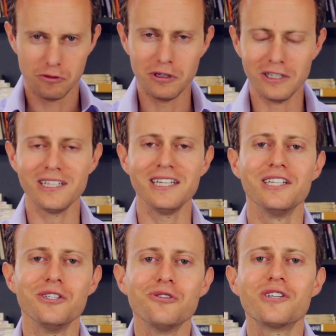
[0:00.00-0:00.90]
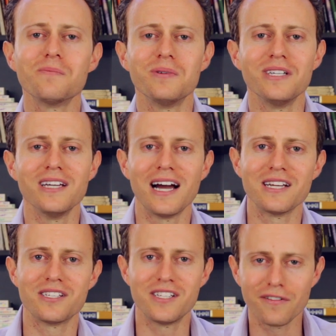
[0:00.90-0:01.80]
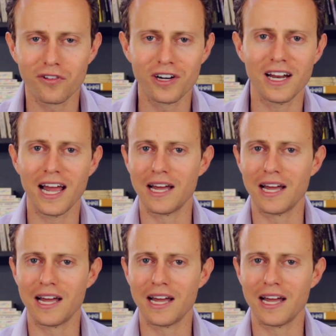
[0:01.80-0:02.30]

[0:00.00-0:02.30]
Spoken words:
Really, you should be as different